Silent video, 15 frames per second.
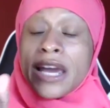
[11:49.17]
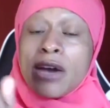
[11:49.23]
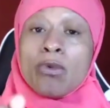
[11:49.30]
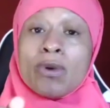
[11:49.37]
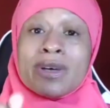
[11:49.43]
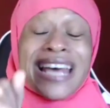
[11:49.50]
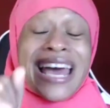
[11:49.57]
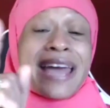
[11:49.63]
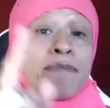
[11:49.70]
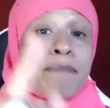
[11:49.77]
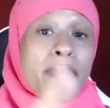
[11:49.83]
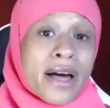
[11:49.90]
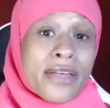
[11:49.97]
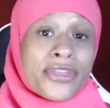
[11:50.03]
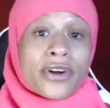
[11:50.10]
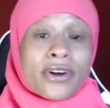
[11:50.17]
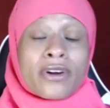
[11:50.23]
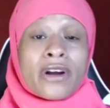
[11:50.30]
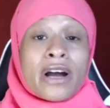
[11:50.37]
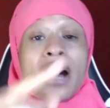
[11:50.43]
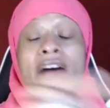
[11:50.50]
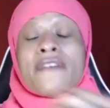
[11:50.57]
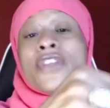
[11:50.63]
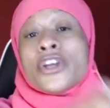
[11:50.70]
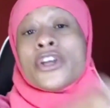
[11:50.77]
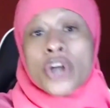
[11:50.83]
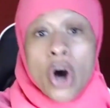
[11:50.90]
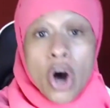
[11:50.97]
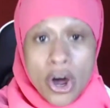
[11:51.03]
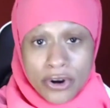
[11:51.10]
it was a mother of the
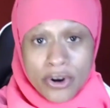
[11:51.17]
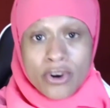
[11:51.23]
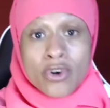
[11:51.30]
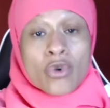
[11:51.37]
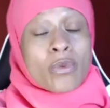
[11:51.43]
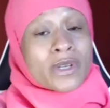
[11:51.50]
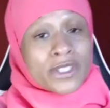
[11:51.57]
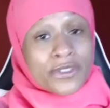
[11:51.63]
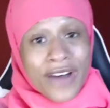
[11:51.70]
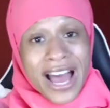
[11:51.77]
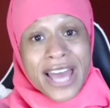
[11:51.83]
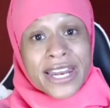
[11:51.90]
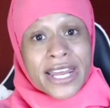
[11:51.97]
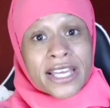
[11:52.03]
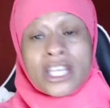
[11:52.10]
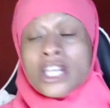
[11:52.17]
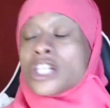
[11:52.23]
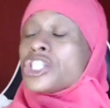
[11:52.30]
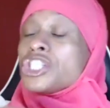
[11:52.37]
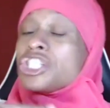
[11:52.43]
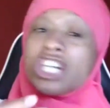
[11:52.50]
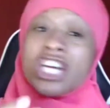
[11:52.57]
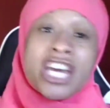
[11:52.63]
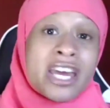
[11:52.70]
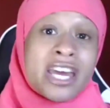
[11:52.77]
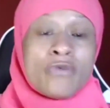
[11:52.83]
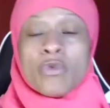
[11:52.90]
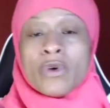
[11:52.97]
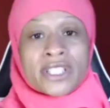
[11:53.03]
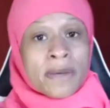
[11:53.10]
daughter who was fighting.
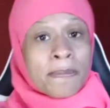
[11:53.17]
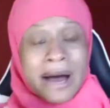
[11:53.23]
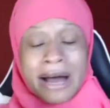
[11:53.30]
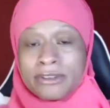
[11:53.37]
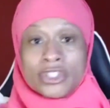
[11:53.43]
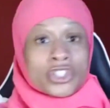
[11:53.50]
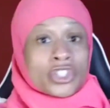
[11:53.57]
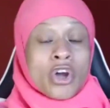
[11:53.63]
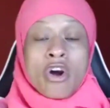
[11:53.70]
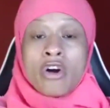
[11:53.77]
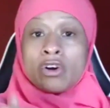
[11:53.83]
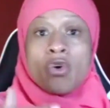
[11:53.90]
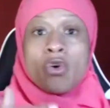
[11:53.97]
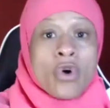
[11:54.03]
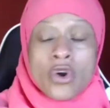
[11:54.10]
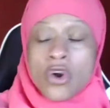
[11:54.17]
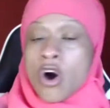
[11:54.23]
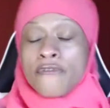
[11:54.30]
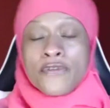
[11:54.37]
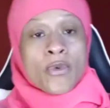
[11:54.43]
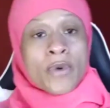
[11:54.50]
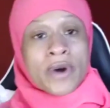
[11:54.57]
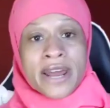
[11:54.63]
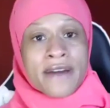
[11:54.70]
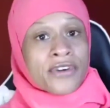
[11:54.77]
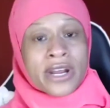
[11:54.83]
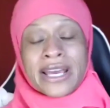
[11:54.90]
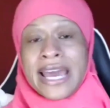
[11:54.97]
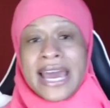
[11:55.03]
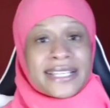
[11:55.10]
She was about to start going off or
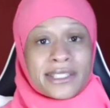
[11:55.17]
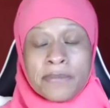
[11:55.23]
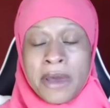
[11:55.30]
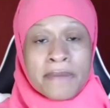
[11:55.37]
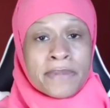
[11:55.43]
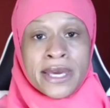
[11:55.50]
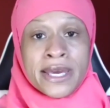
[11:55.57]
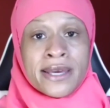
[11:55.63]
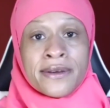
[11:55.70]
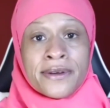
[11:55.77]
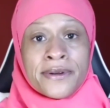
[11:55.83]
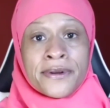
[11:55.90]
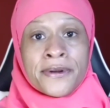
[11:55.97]
whatever the case may be.